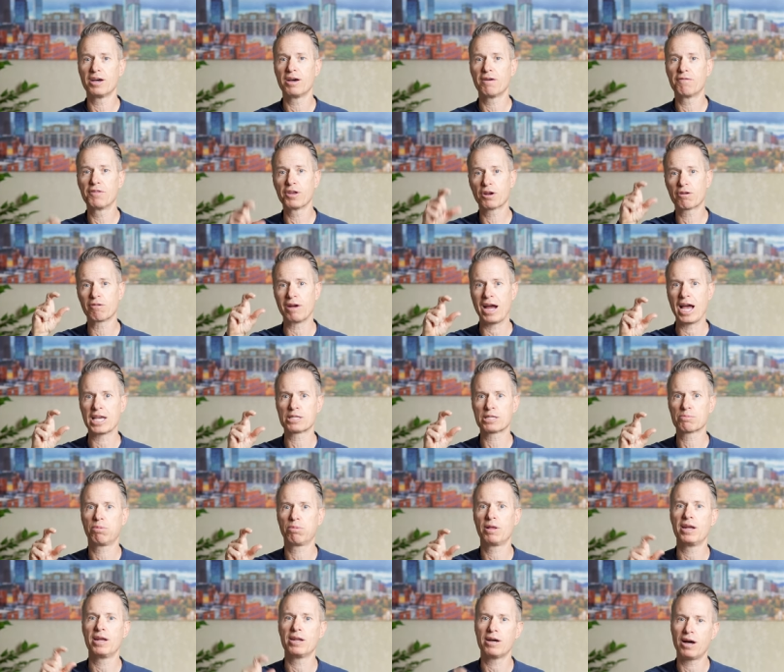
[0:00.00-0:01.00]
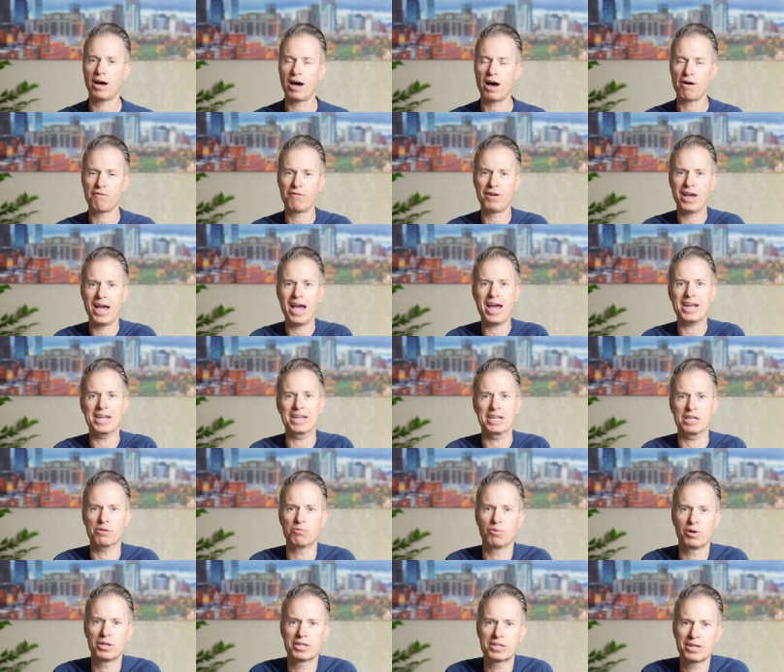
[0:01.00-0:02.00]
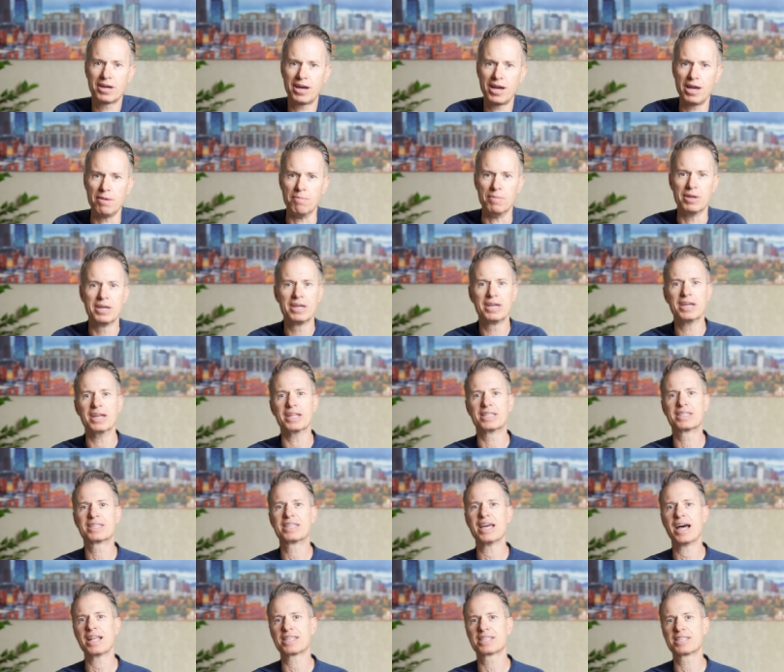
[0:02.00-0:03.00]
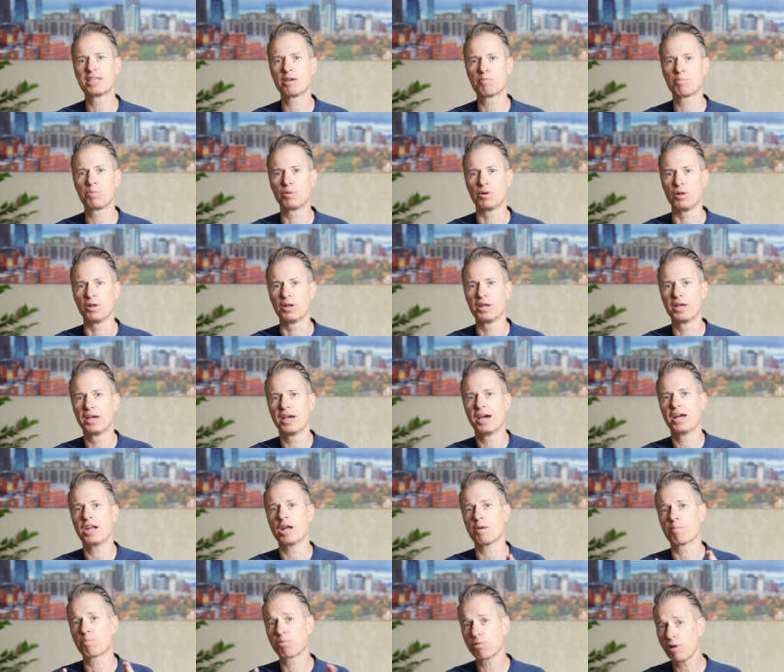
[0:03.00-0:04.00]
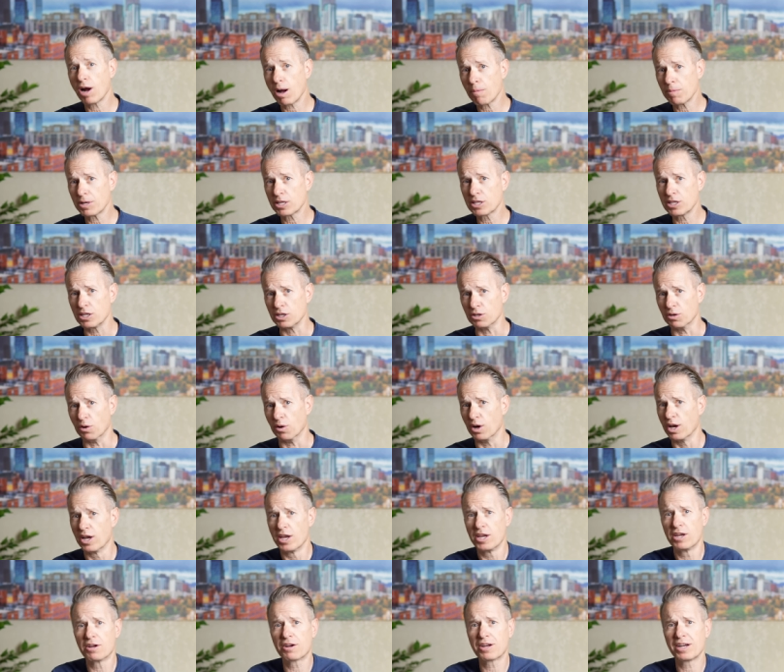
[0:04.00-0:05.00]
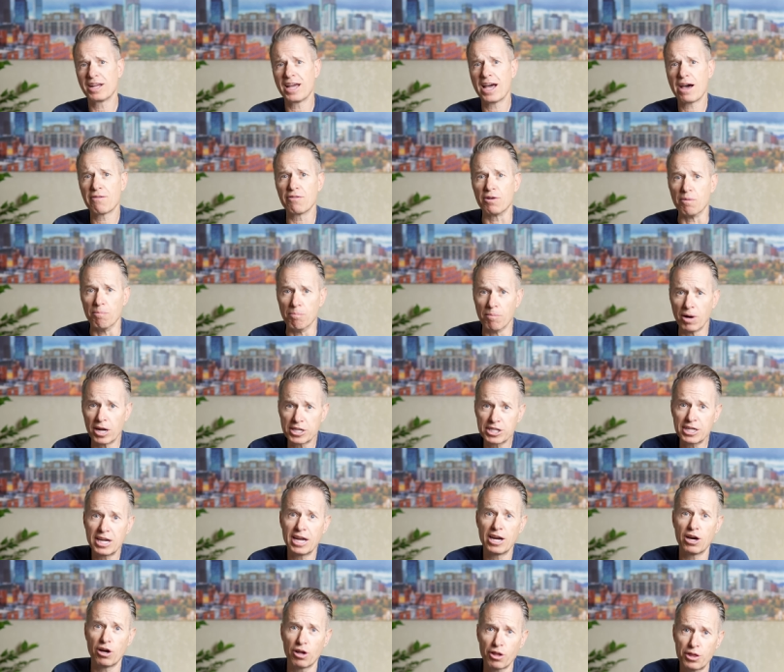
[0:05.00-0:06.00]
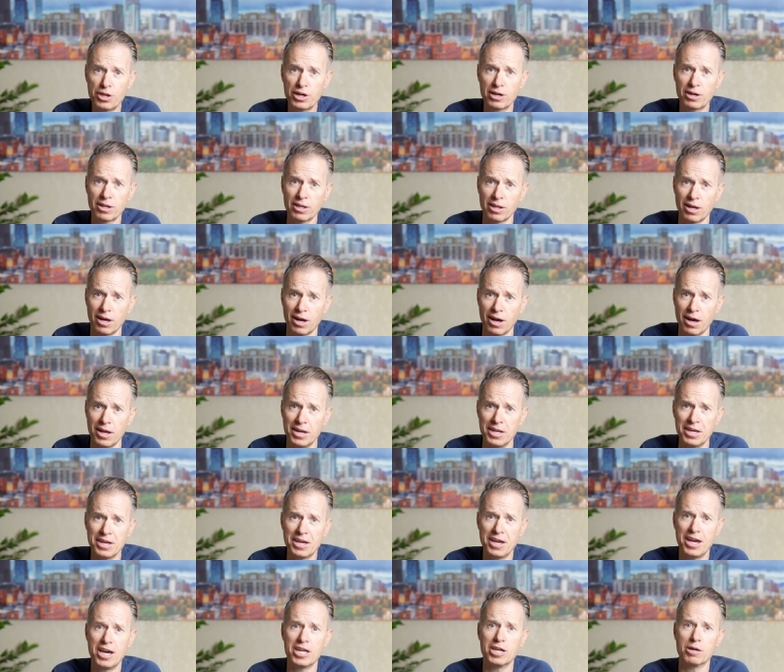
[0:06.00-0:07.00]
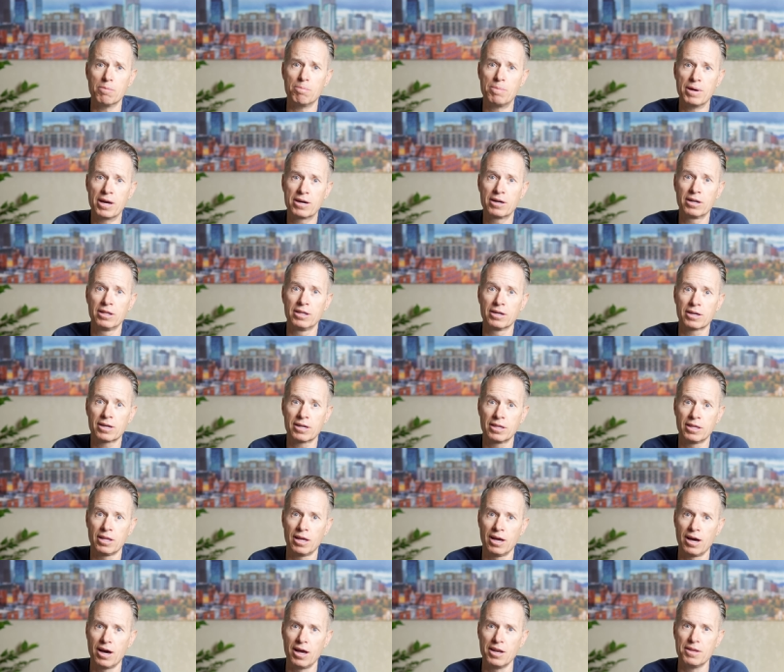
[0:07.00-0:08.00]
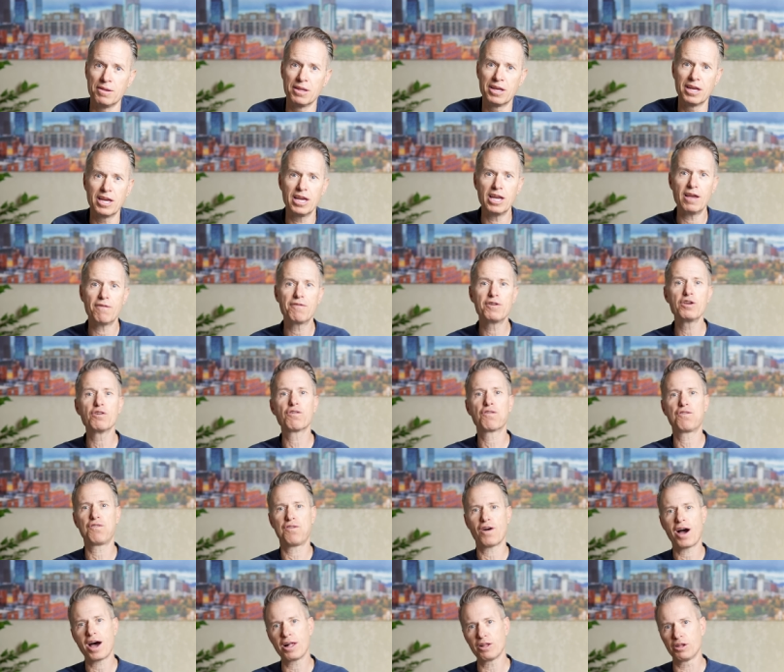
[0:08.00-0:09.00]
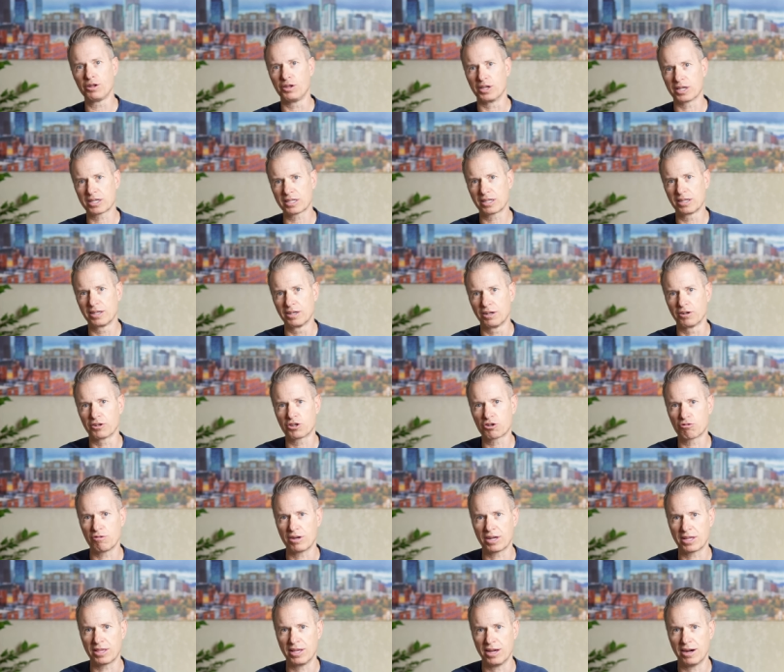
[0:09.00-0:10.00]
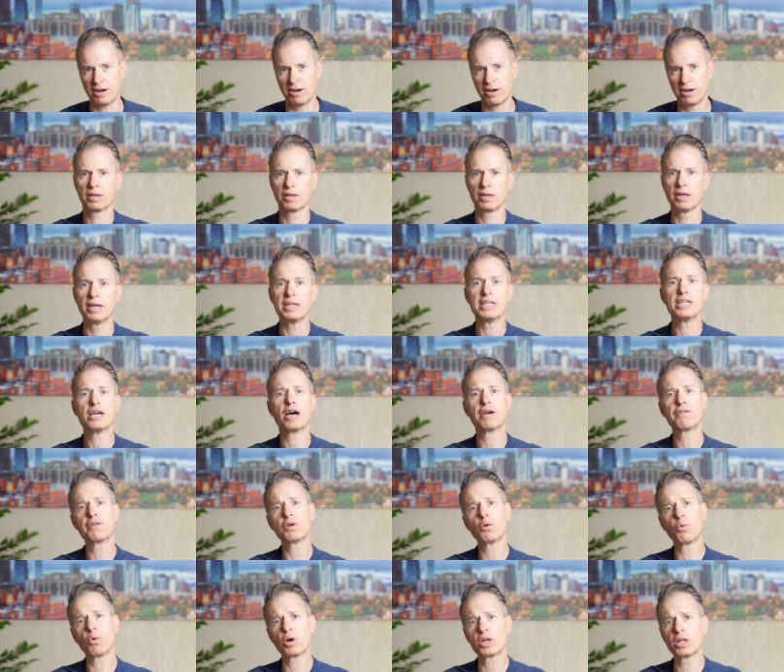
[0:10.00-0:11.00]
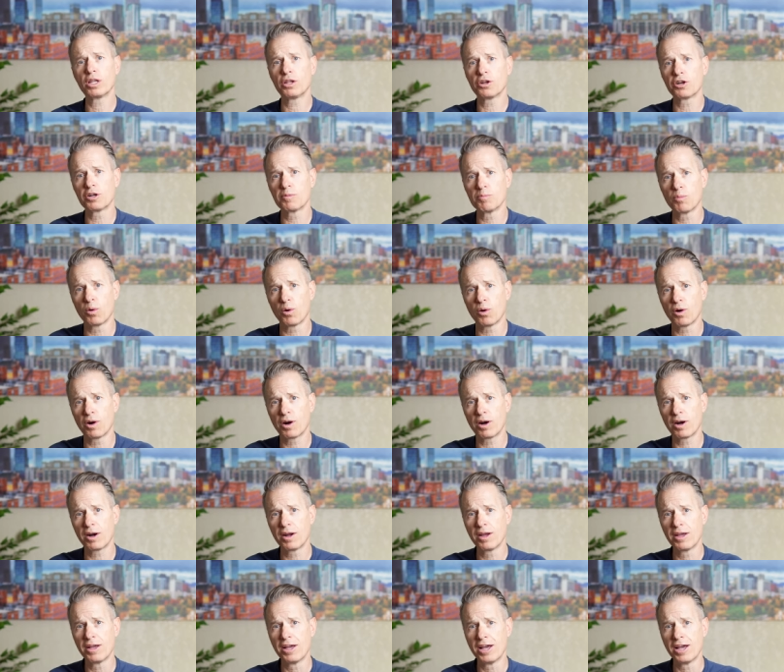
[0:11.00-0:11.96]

of the grass blade off at any one time. It's that simple, and I promise you, you're gonna have a much healthier lawn and a better looking lawn if you follow this little trick there. Now, if you wanna learn more